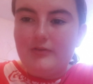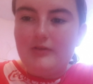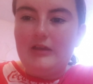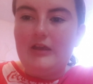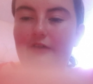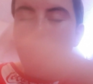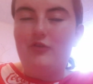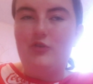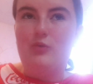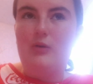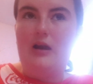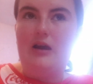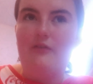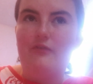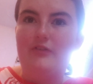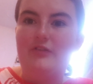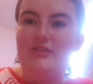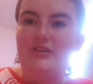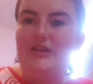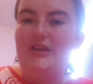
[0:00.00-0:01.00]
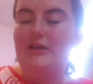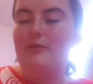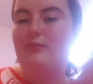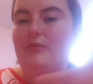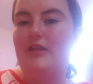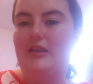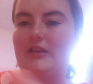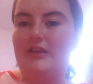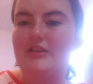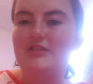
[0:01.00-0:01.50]
If you haven't seen him,
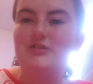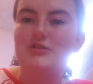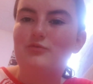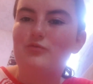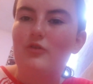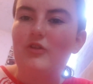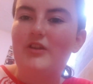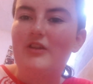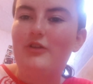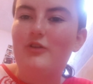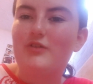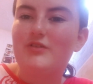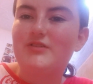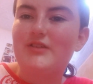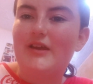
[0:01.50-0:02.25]
then this is what he looks